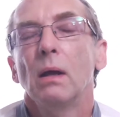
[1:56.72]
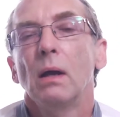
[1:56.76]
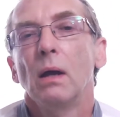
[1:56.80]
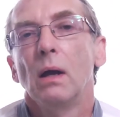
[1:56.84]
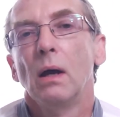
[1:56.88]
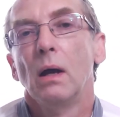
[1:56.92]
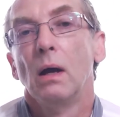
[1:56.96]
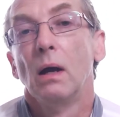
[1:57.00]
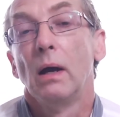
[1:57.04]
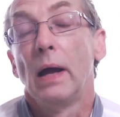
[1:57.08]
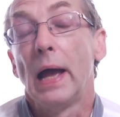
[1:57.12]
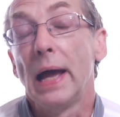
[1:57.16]

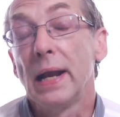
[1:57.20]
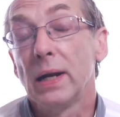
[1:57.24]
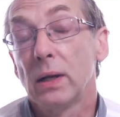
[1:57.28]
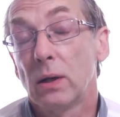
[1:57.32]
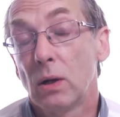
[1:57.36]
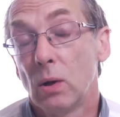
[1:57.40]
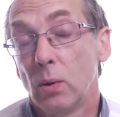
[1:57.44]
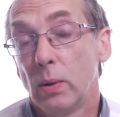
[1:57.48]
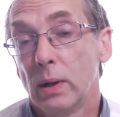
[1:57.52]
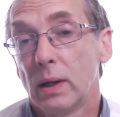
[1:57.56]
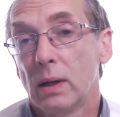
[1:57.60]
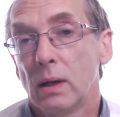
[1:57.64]
and
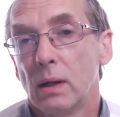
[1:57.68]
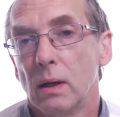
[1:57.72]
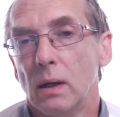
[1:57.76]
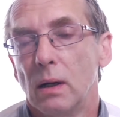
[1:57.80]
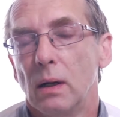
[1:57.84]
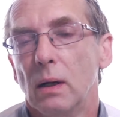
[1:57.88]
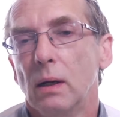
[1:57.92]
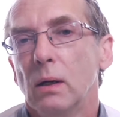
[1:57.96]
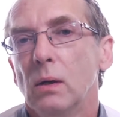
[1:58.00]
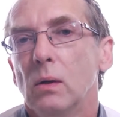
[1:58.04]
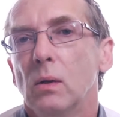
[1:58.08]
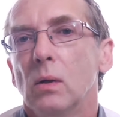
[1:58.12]

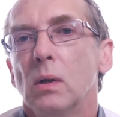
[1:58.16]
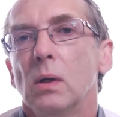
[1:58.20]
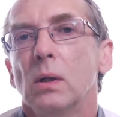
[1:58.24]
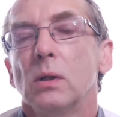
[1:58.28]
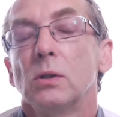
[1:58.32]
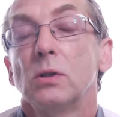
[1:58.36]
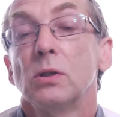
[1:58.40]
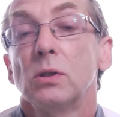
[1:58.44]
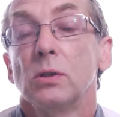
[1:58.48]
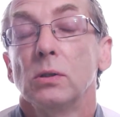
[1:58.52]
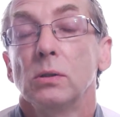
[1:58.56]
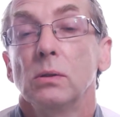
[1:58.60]
quicker
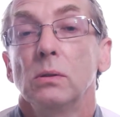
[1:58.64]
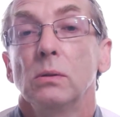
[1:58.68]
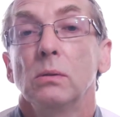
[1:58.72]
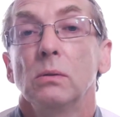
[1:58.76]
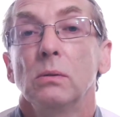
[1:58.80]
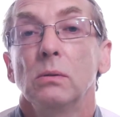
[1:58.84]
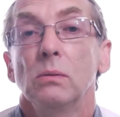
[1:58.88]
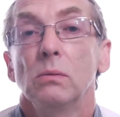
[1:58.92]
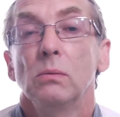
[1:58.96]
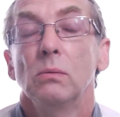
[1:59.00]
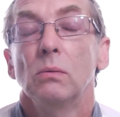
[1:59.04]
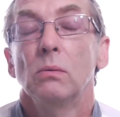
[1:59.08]

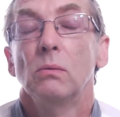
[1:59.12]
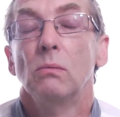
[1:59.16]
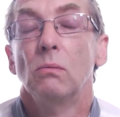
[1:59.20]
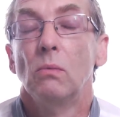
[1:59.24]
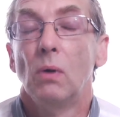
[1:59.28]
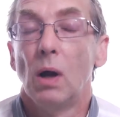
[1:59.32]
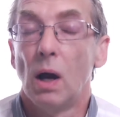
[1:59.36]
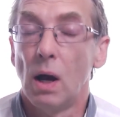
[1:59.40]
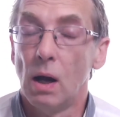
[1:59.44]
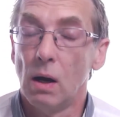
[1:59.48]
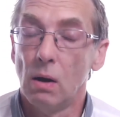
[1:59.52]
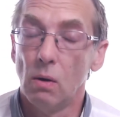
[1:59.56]
to
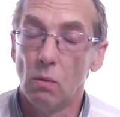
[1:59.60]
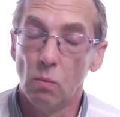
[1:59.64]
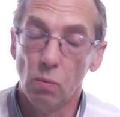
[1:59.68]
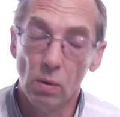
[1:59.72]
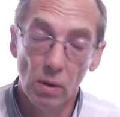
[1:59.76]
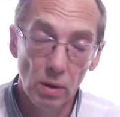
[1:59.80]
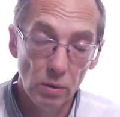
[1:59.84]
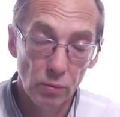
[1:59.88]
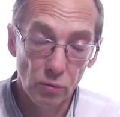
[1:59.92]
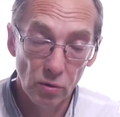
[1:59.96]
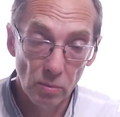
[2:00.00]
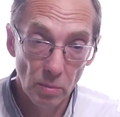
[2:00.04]

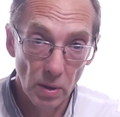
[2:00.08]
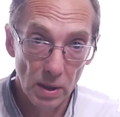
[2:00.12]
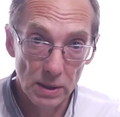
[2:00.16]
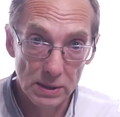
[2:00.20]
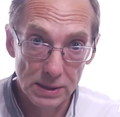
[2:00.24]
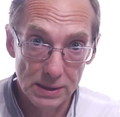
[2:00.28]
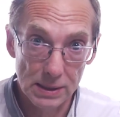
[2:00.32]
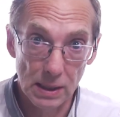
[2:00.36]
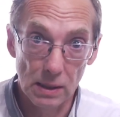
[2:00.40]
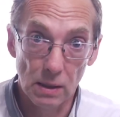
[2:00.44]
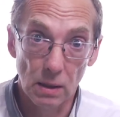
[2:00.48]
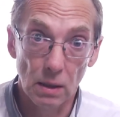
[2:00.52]
run through my
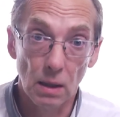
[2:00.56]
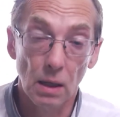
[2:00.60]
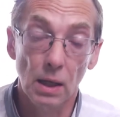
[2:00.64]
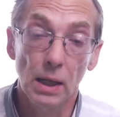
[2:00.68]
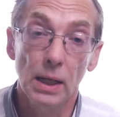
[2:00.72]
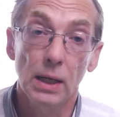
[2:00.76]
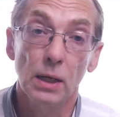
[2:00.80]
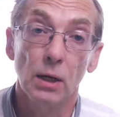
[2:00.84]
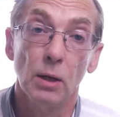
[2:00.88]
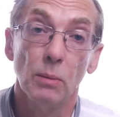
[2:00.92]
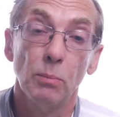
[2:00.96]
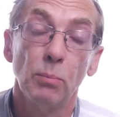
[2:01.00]
standard
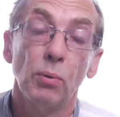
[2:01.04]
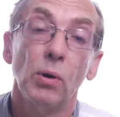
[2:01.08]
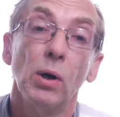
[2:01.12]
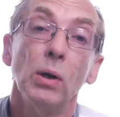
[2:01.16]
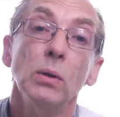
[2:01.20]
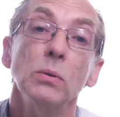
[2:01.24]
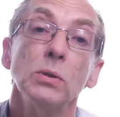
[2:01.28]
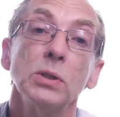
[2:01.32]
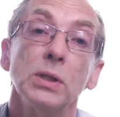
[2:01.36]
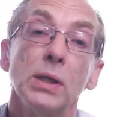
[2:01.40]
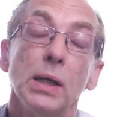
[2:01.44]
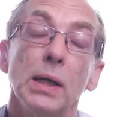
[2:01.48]
cleanup
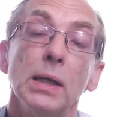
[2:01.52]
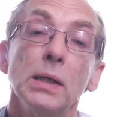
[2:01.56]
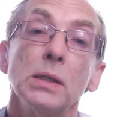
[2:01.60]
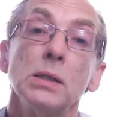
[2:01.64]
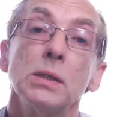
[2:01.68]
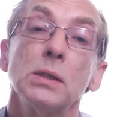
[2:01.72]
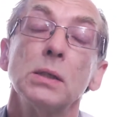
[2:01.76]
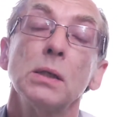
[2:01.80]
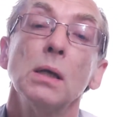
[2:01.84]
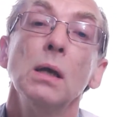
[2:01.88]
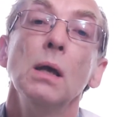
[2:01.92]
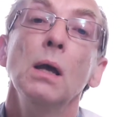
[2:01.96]

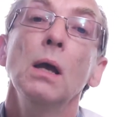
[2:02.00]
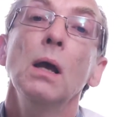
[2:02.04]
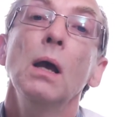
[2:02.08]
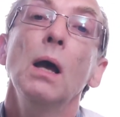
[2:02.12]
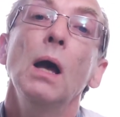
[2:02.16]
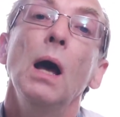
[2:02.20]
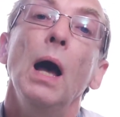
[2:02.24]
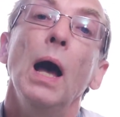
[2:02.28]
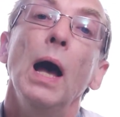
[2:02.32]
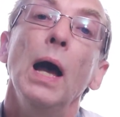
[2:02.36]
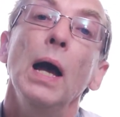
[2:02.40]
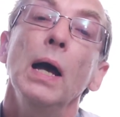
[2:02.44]
process,
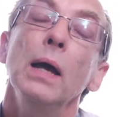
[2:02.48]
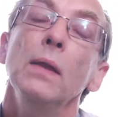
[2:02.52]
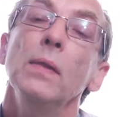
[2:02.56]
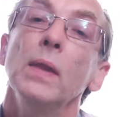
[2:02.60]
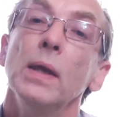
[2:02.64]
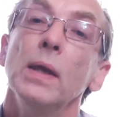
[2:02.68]
and